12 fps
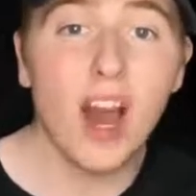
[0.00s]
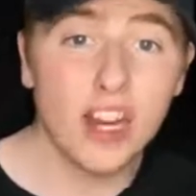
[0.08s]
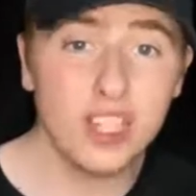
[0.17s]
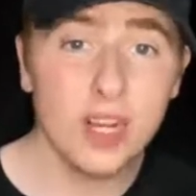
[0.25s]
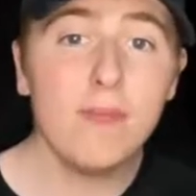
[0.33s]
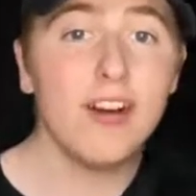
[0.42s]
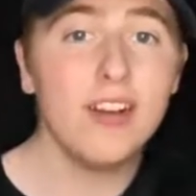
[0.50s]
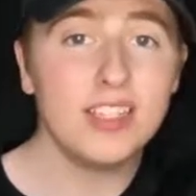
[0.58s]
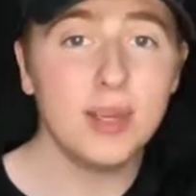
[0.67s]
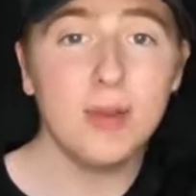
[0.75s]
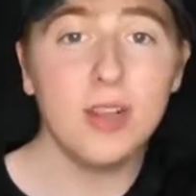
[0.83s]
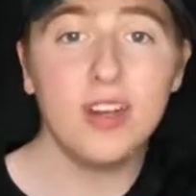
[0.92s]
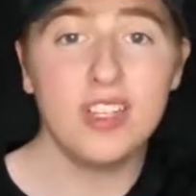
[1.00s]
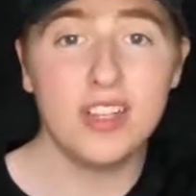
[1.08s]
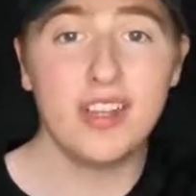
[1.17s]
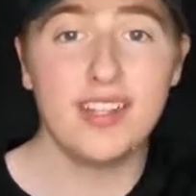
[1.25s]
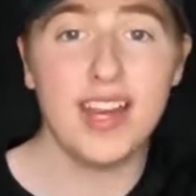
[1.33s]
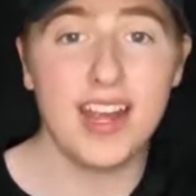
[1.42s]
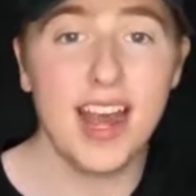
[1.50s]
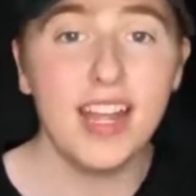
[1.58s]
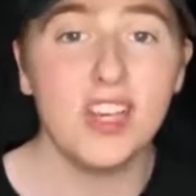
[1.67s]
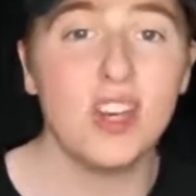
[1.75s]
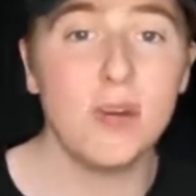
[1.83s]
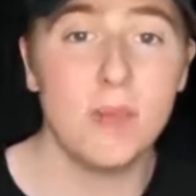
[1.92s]
ship very similar to the
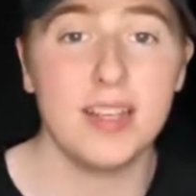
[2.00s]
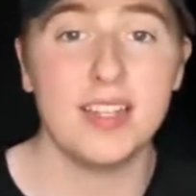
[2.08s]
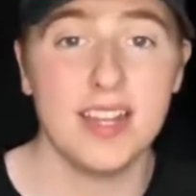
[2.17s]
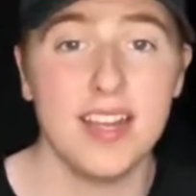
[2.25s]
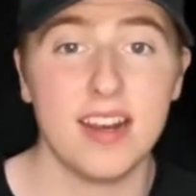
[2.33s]
Titanic could be seen.